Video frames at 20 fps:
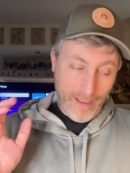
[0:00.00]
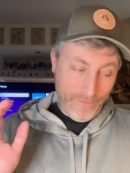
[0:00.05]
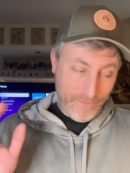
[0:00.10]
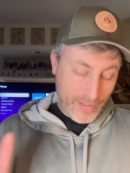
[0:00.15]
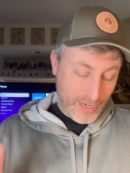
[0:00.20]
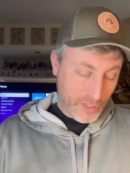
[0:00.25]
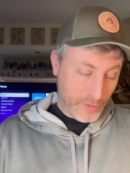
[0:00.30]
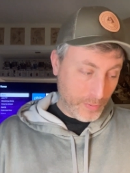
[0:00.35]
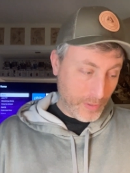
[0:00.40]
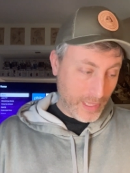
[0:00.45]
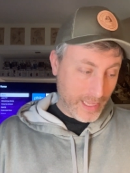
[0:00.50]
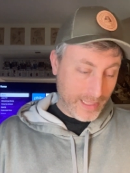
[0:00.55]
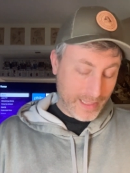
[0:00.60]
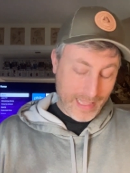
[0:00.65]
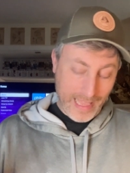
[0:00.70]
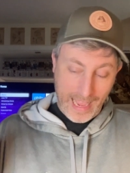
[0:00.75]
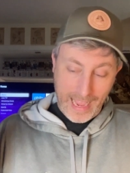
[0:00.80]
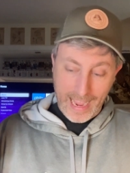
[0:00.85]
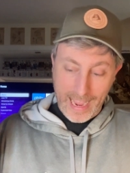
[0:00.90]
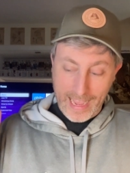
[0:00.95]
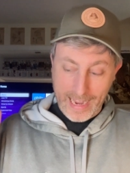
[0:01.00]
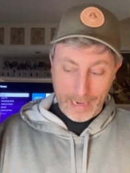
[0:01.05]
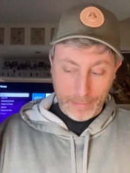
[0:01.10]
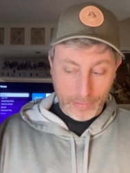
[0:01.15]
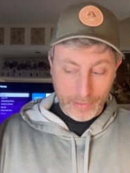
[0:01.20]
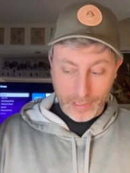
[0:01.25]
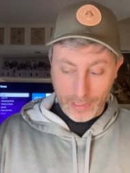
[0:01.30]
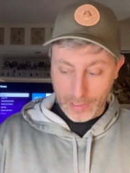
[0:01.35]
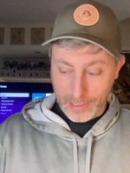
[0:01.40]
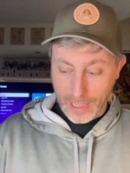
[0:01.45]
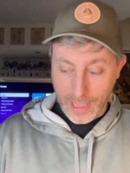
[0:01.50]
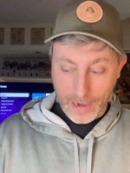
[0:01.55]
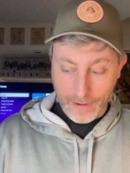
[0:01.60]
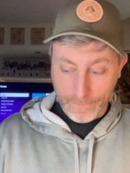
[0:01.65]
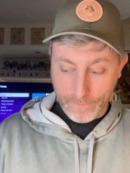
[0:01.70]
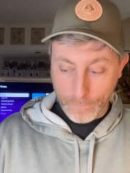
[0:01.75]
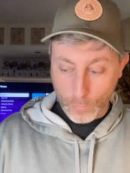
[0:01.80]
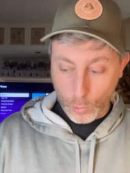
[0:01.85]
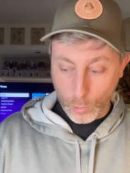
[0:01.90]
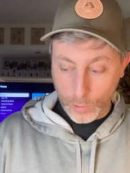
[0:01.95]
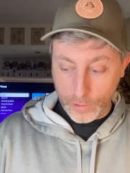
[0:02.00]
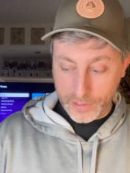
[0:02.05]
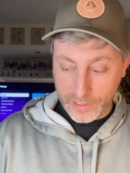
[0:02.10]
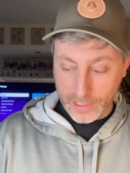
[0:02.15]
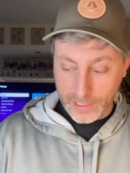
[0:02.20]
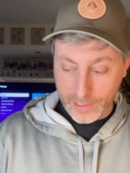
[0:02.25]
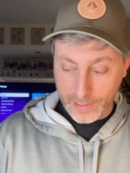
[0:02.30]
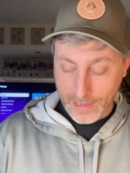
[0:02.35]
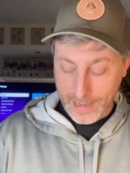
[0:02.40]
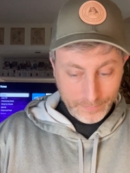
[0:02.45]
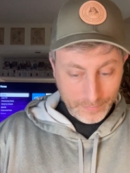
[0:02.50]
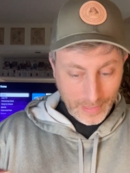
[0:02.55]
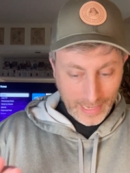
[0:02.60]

Finished playing that. I played a lot of Forza.